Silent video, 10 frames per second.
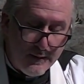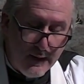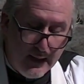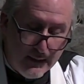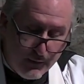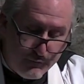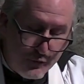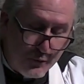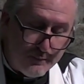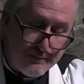I love
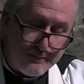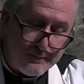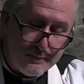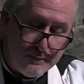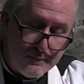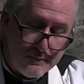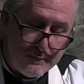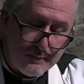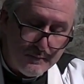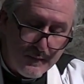you.
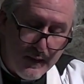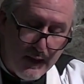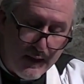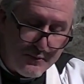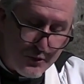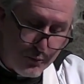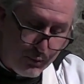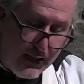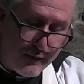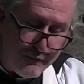I am so
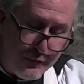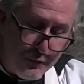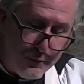proud of you.